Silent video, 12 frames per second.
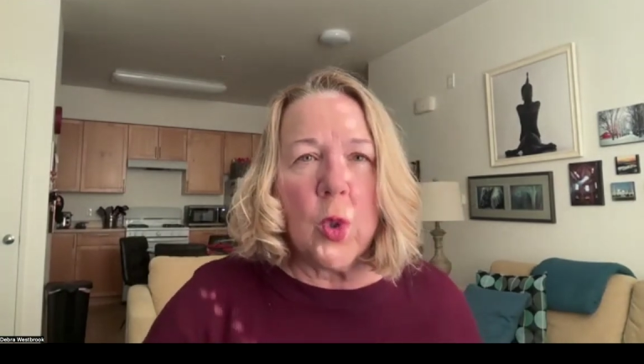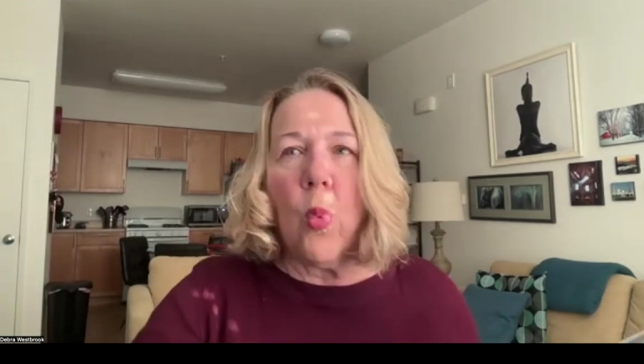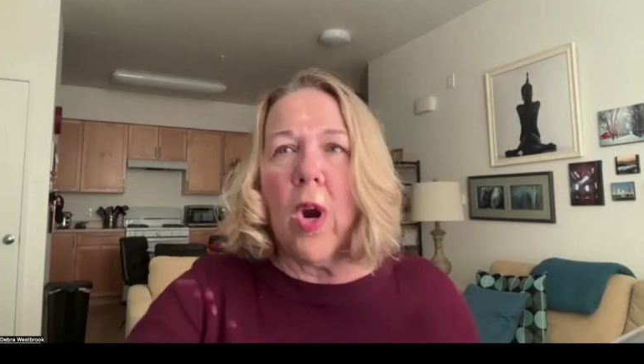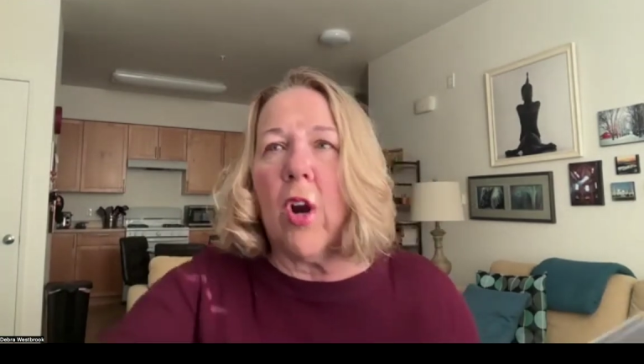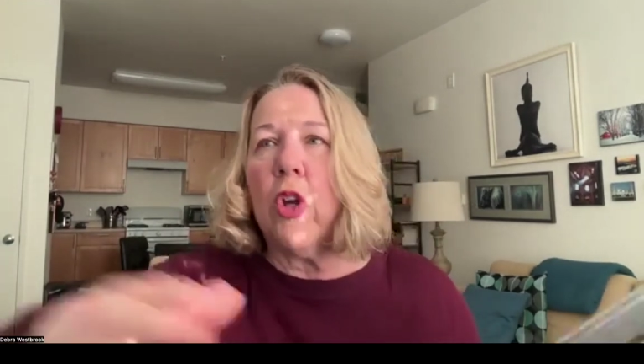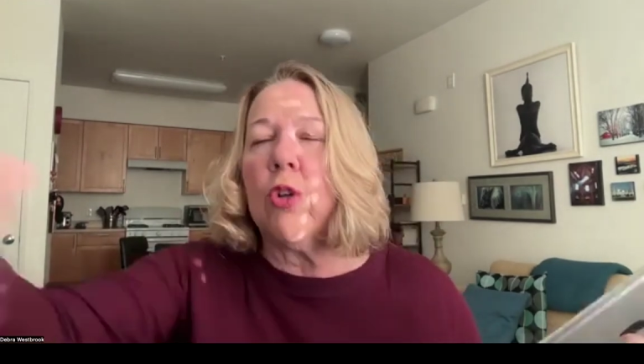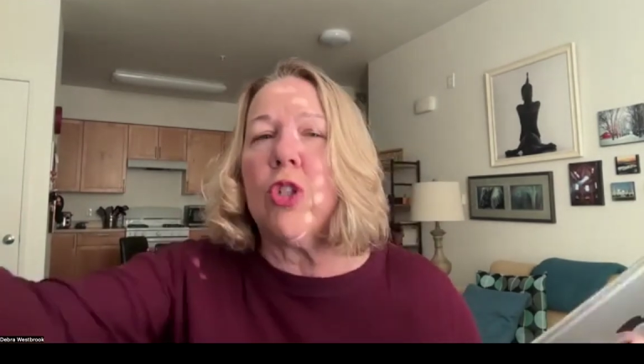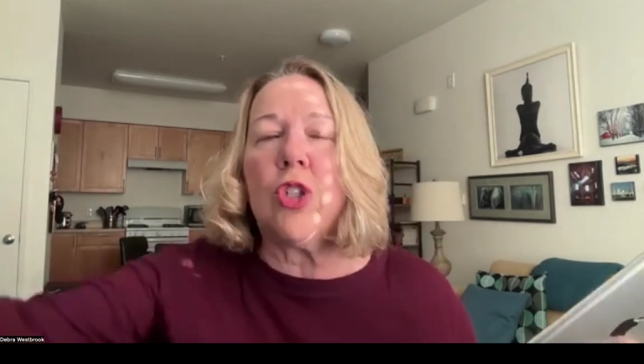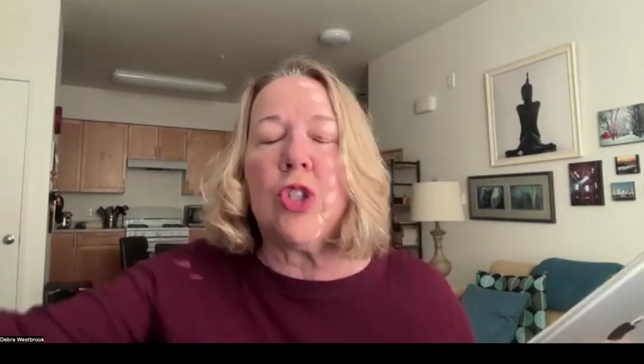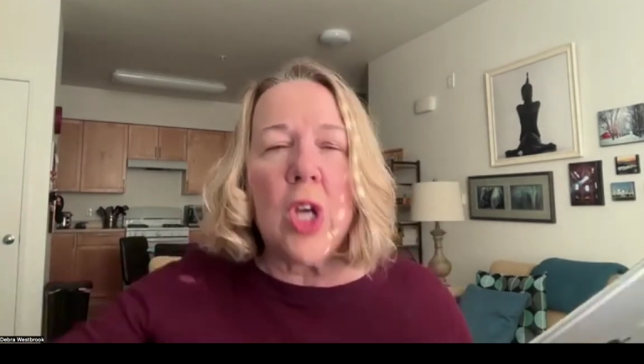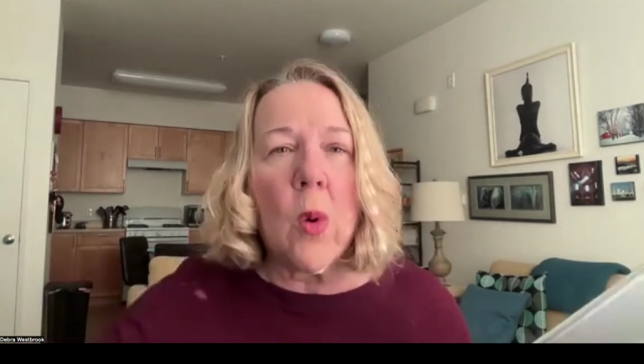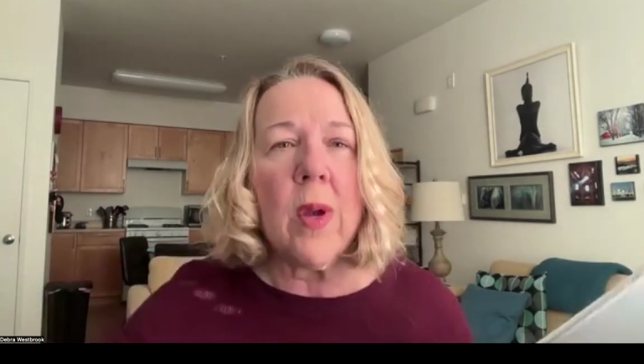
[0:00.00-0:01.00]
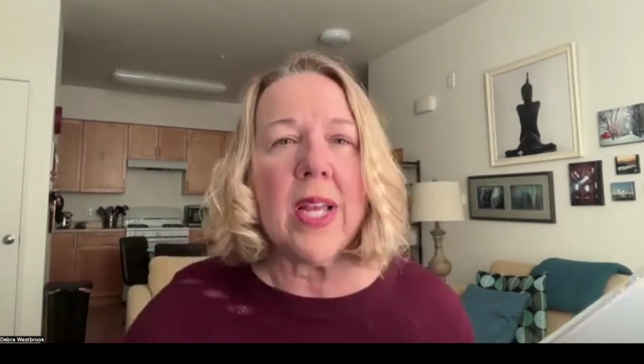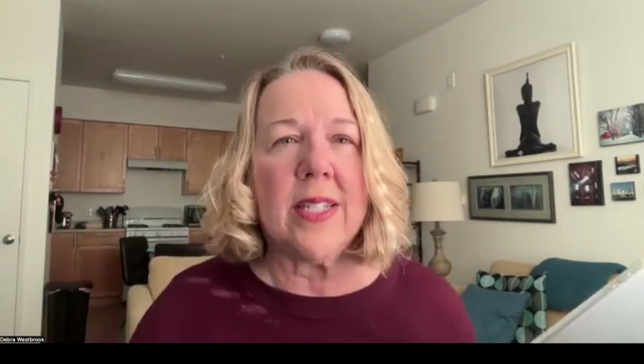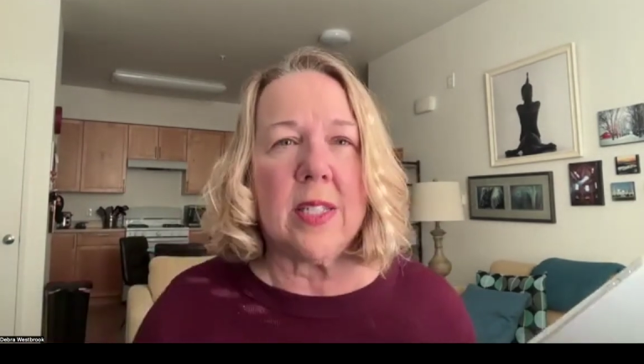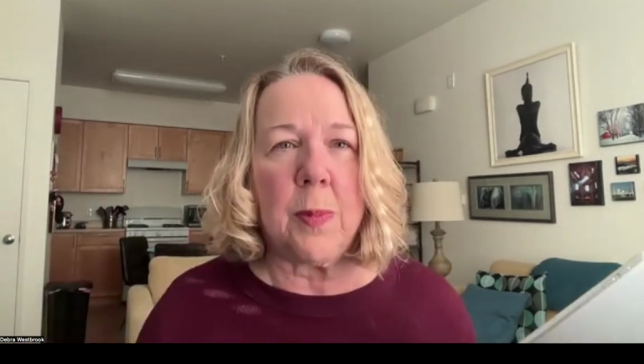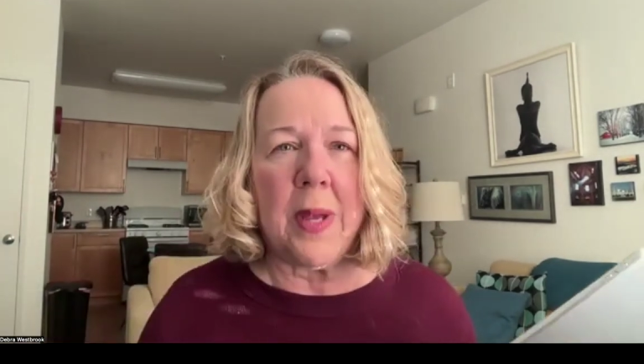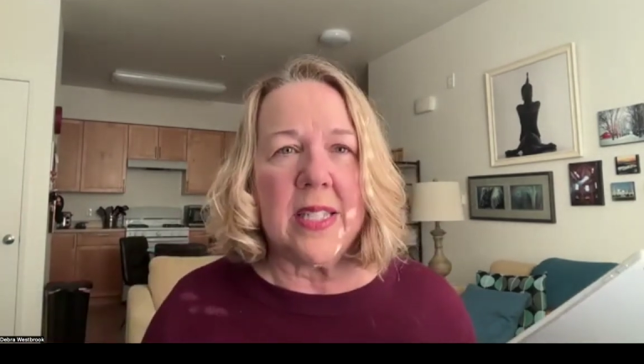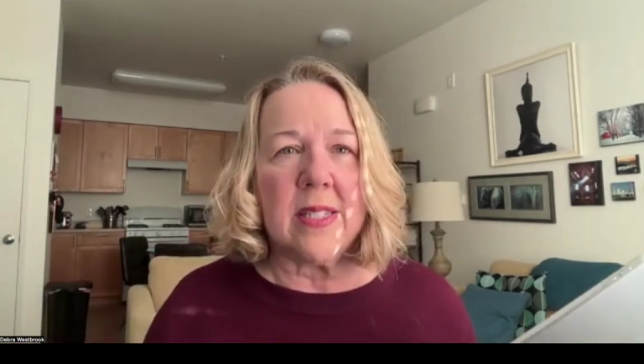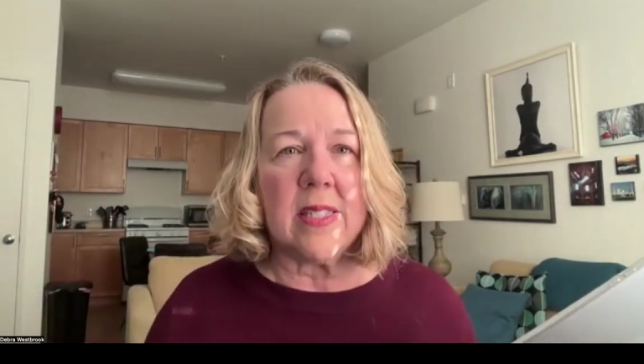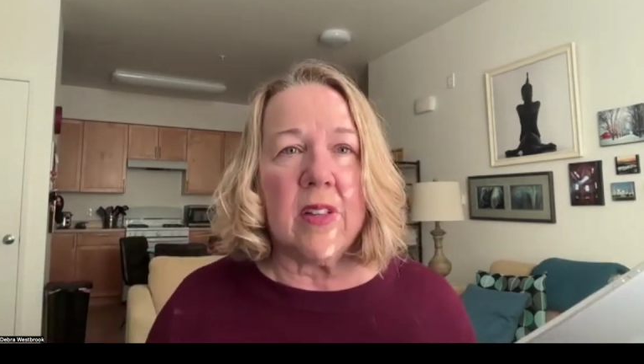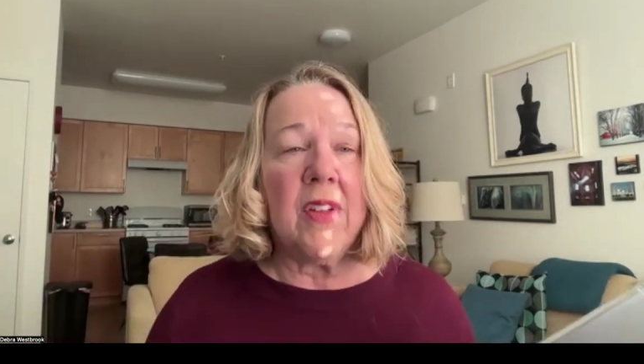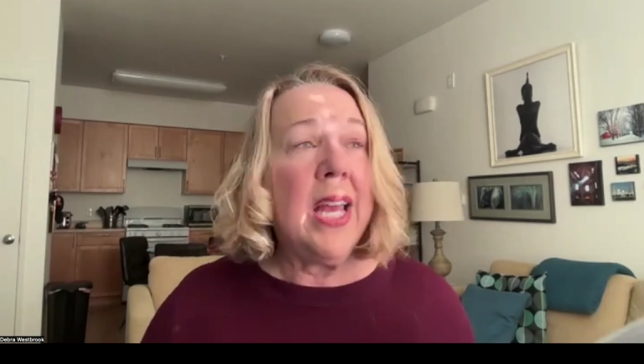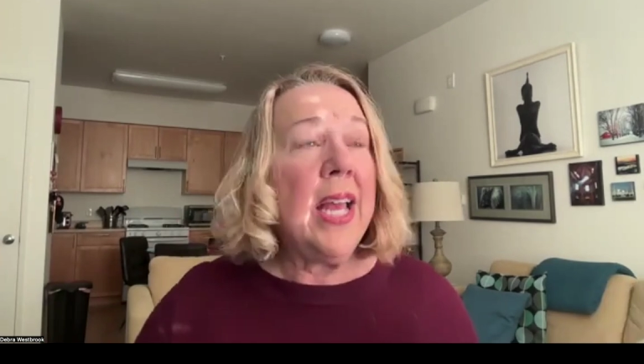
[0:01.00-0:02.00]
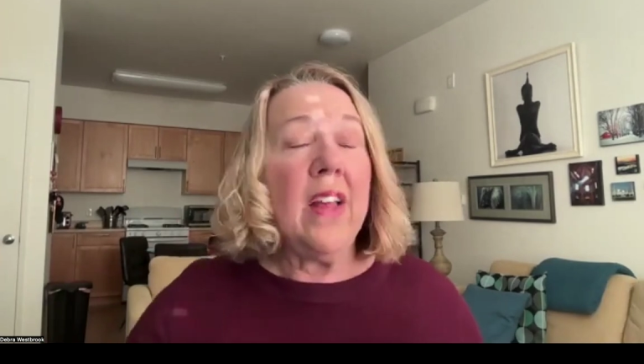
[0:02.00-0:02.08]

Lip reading: where you're so expansive